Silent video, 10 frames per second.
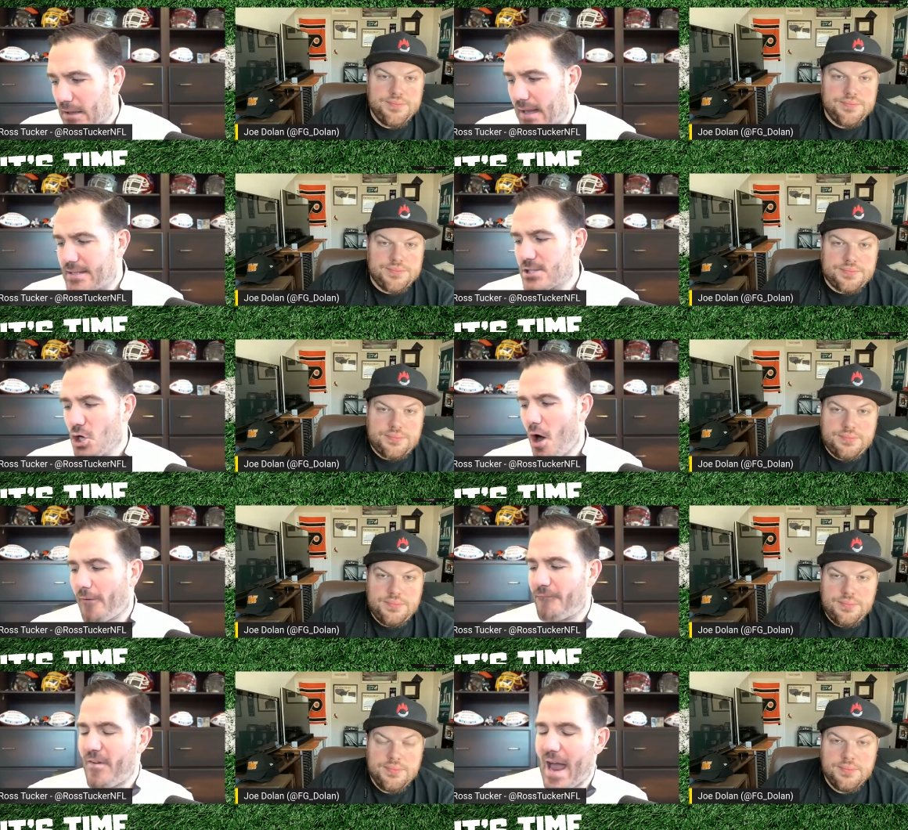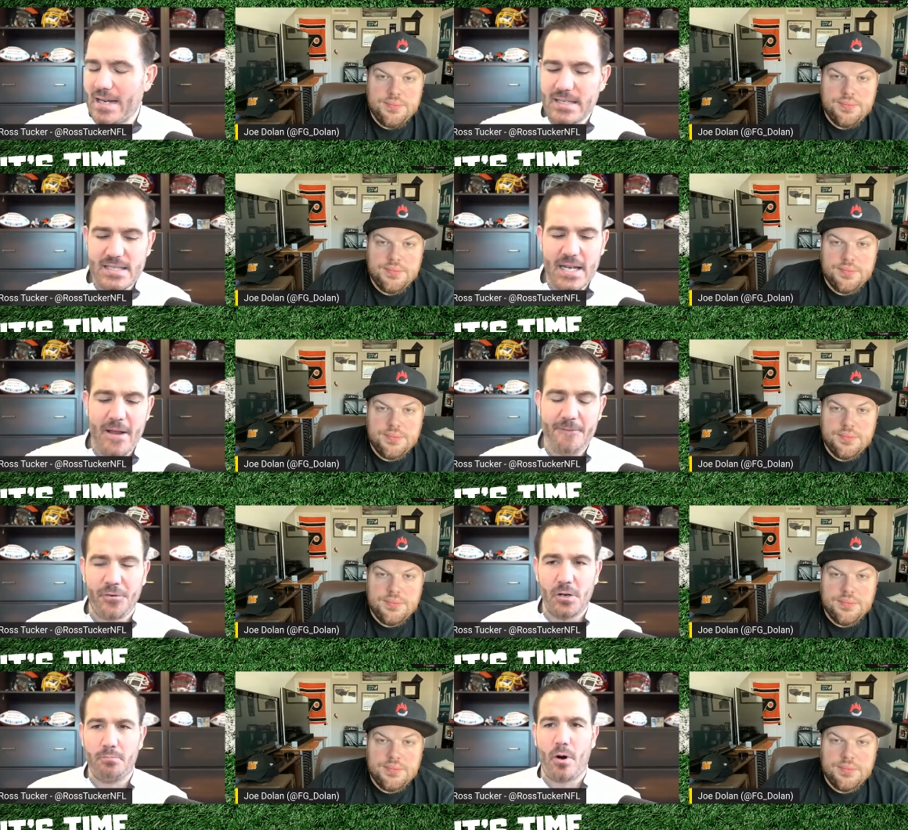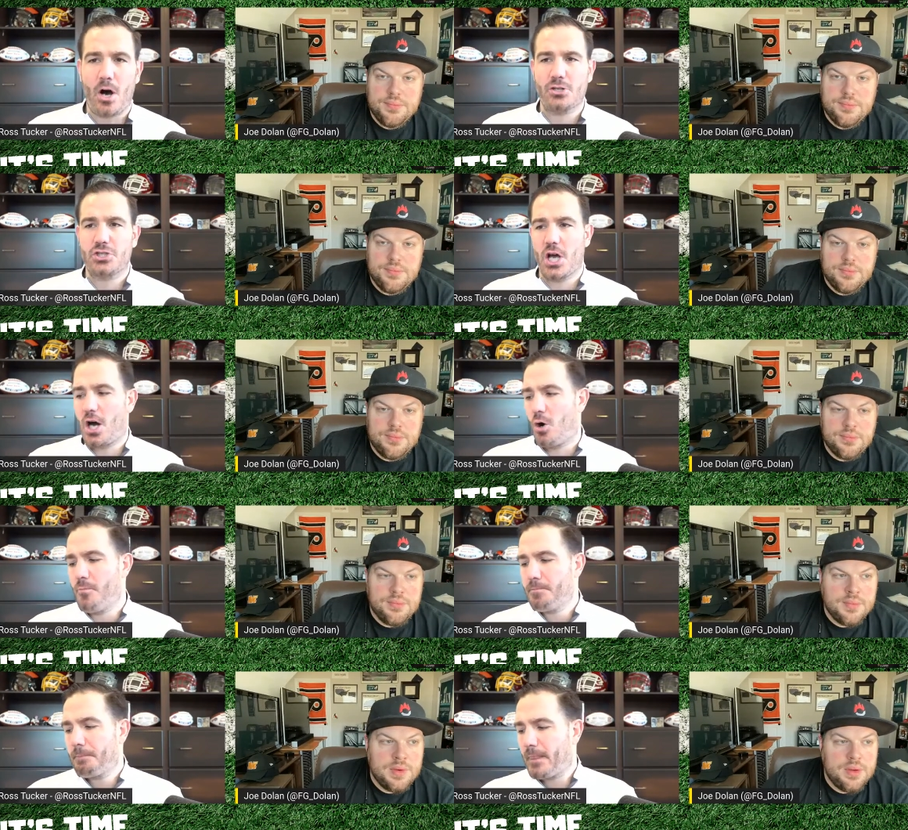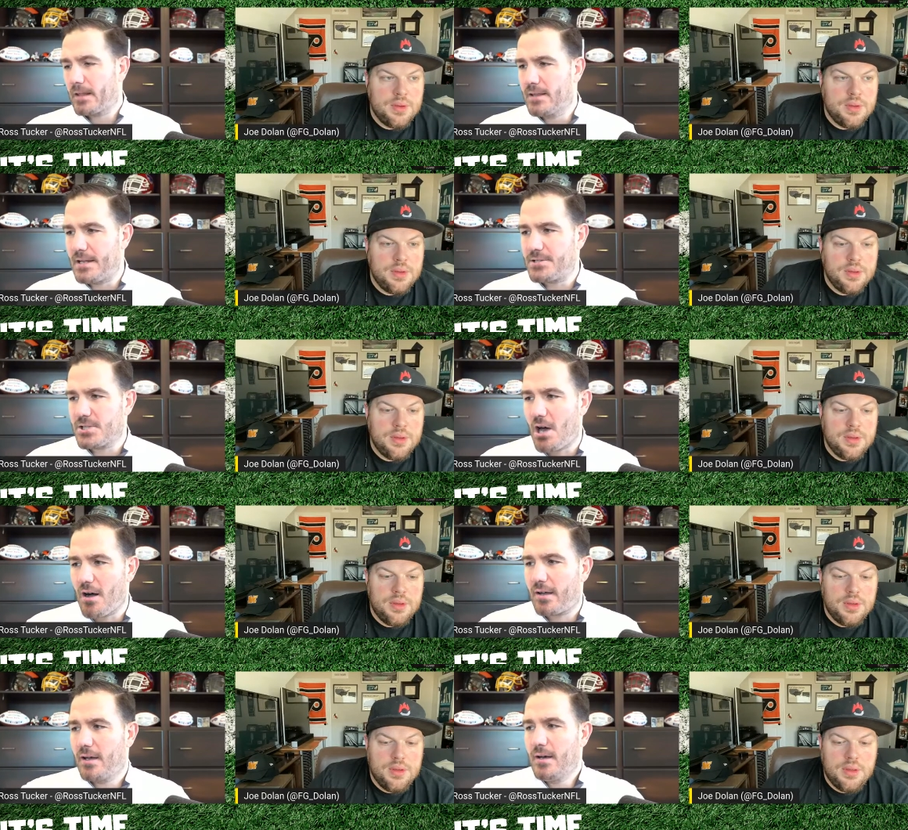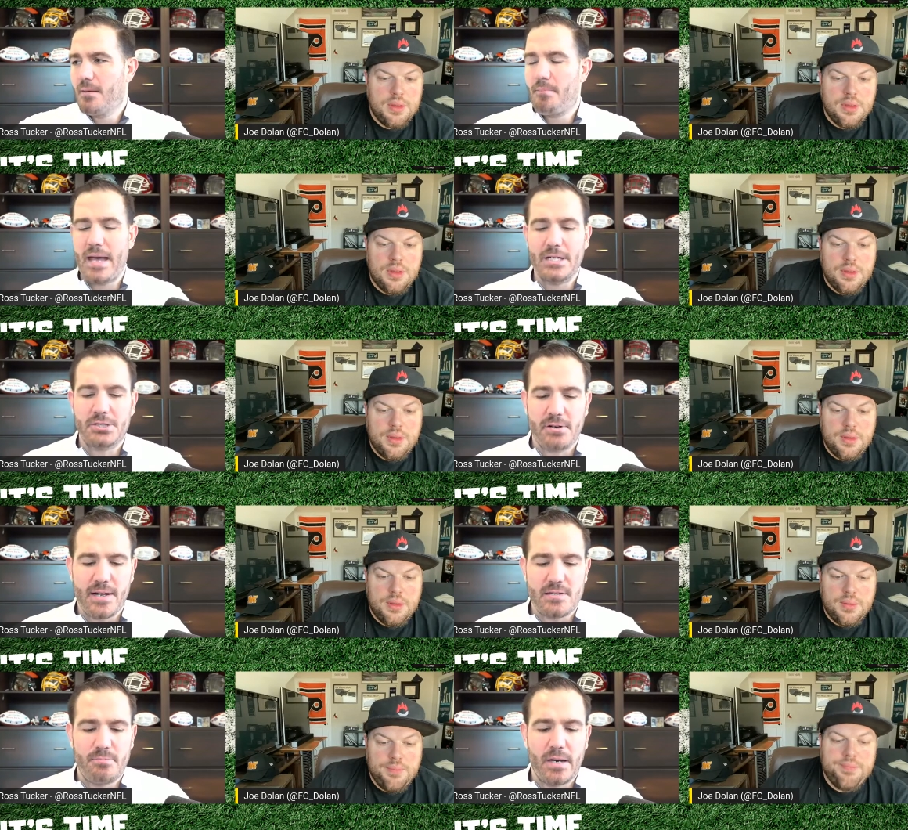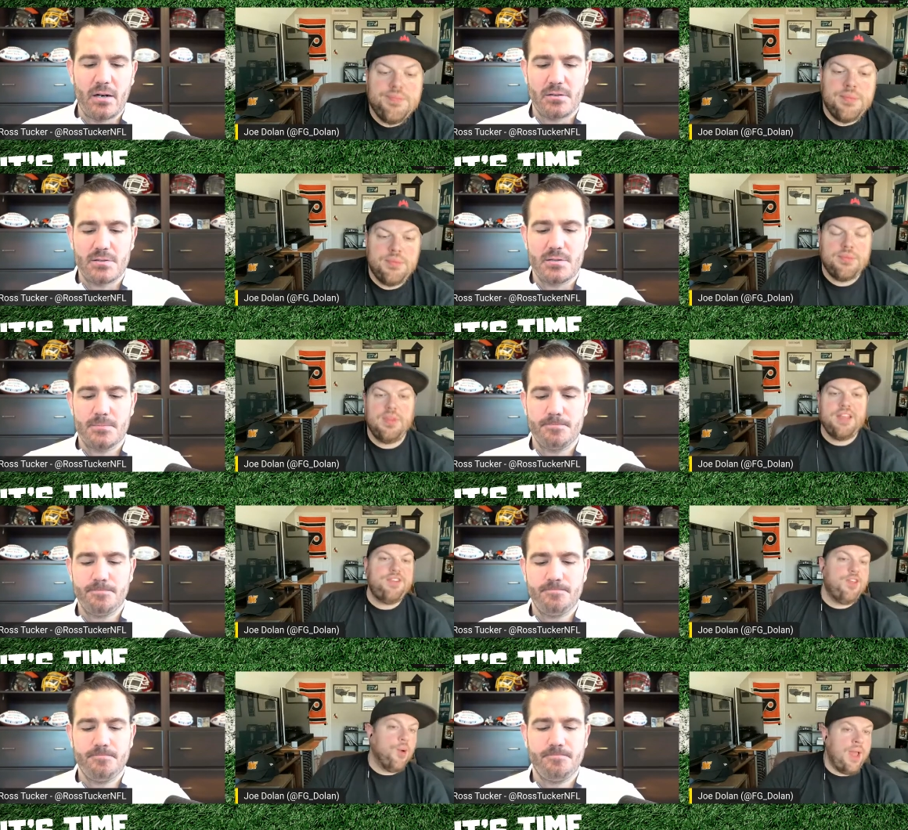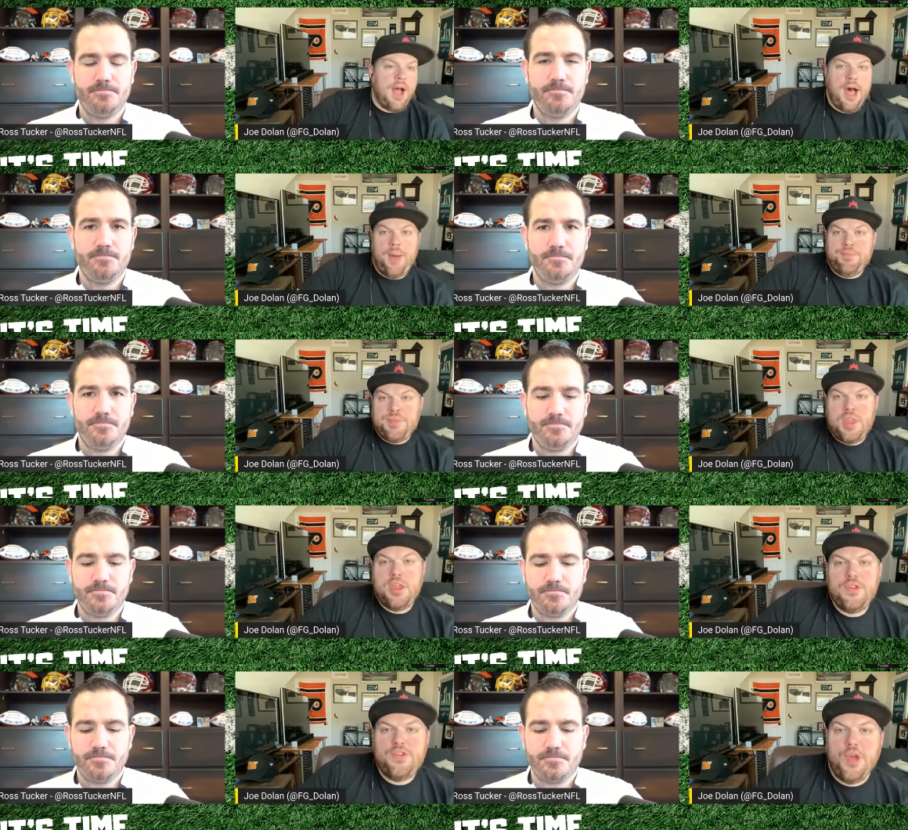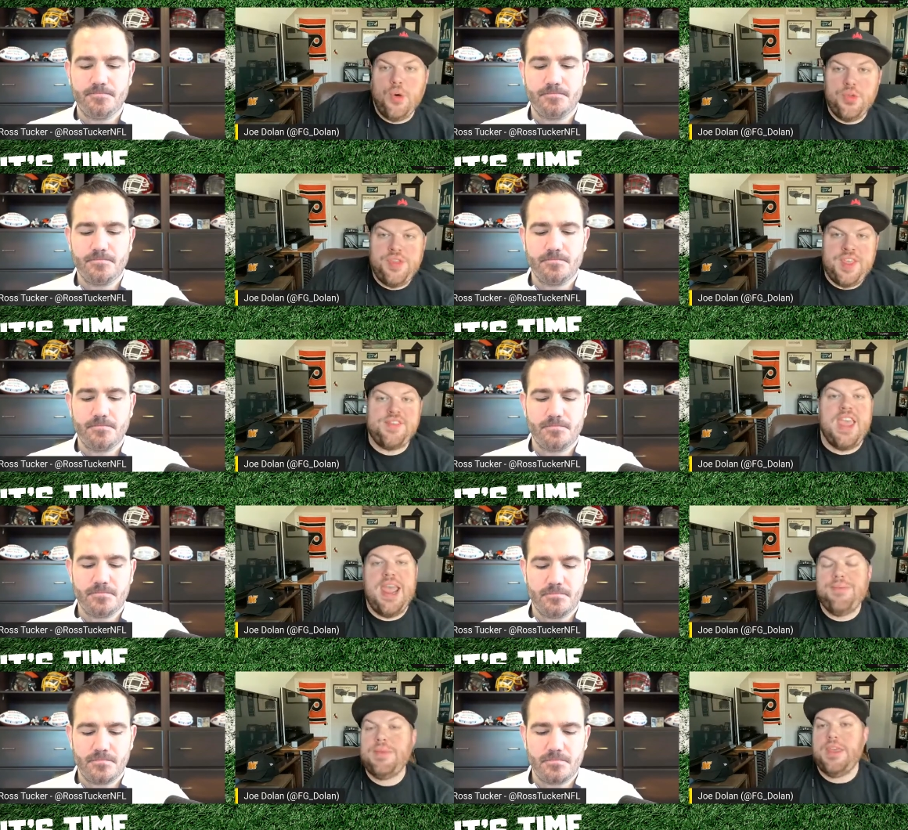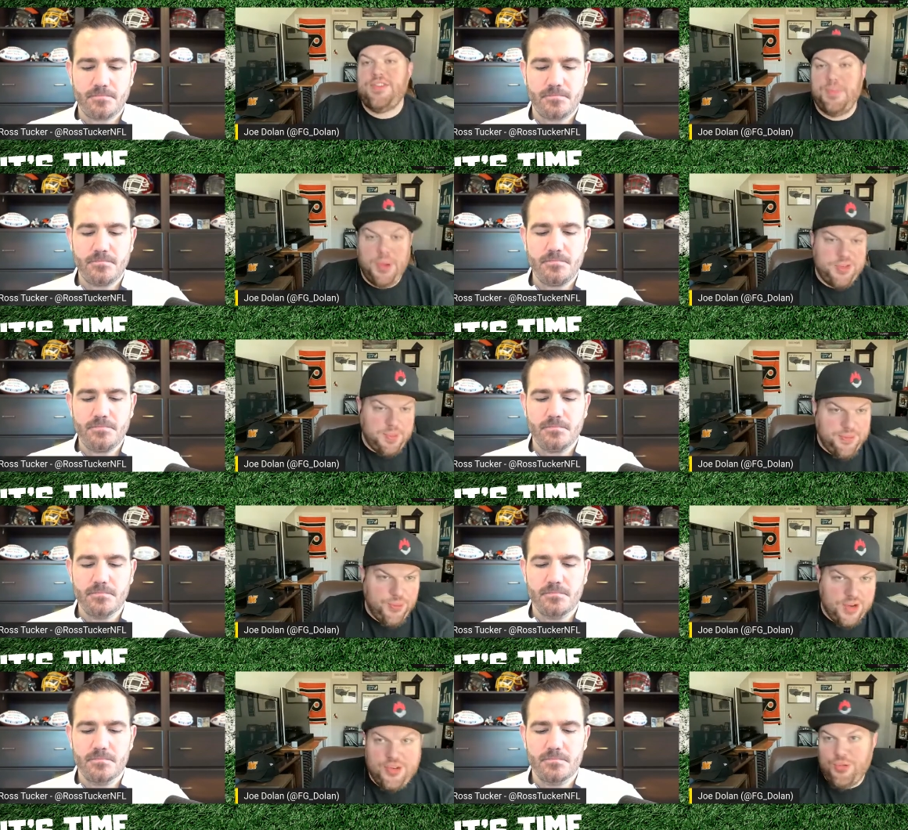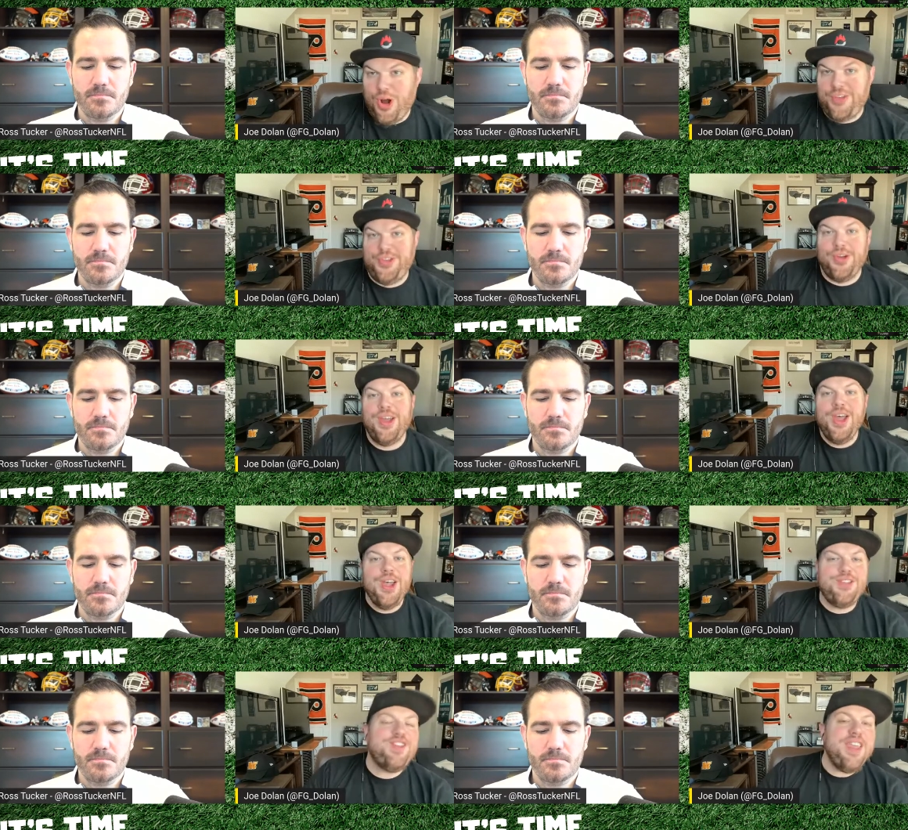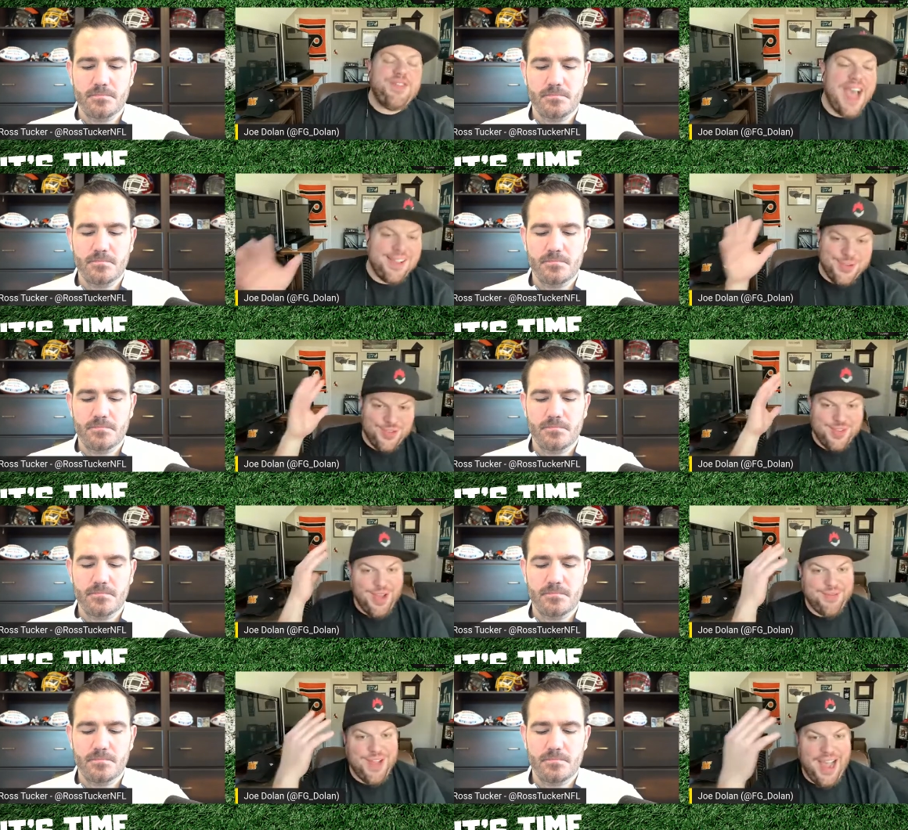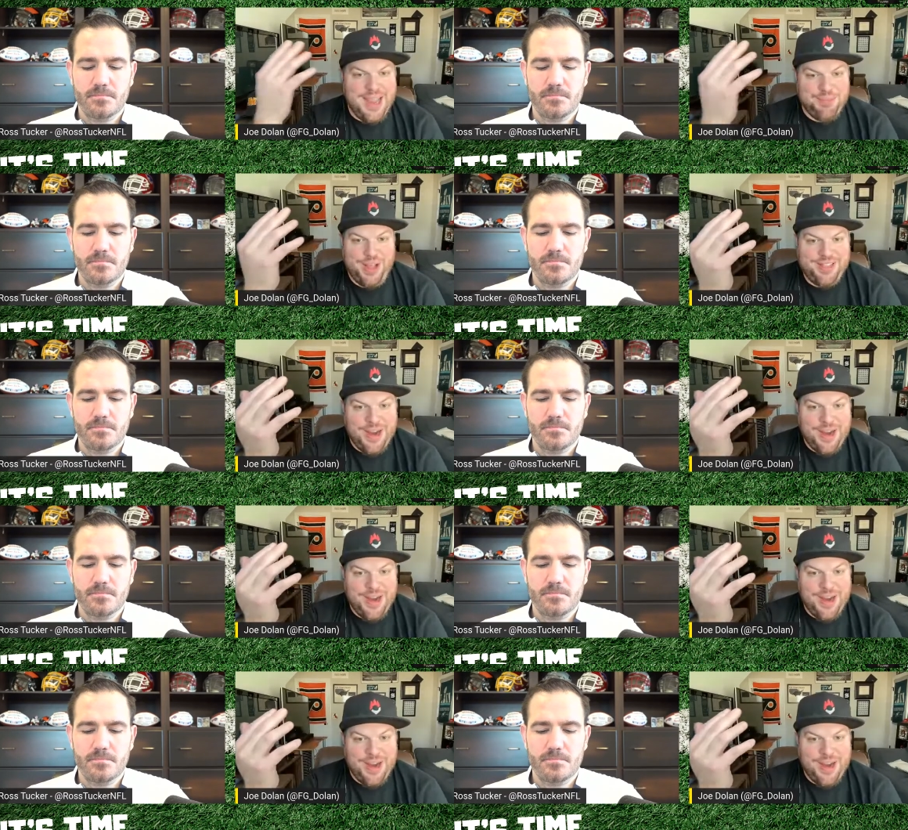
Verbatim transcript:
Speaker 1: Let's talk fantasy football, Joe. Let's talk Patriots Bills.
Speaker 2: Let's do it. Um, so this game is supposed to be frigid, Ross. You're Steve Tasker's a tough guy. He played